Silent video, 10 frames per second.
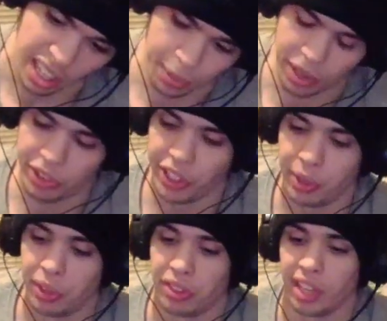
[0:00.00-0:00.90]
I'm not very
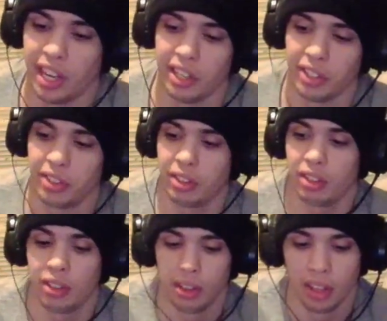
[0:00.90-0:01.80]
good with the stylus.
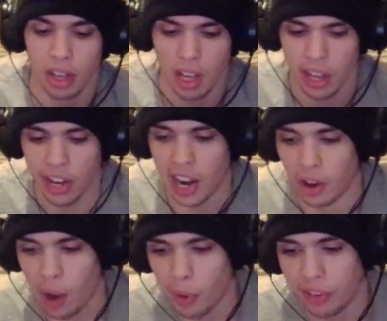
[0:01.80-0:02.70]

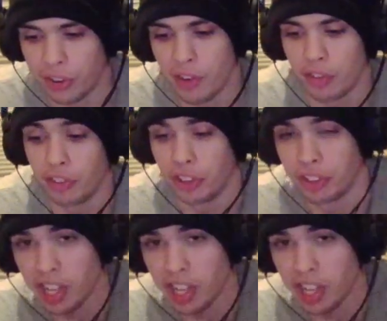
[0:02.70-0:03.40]
Now, I waited forever for the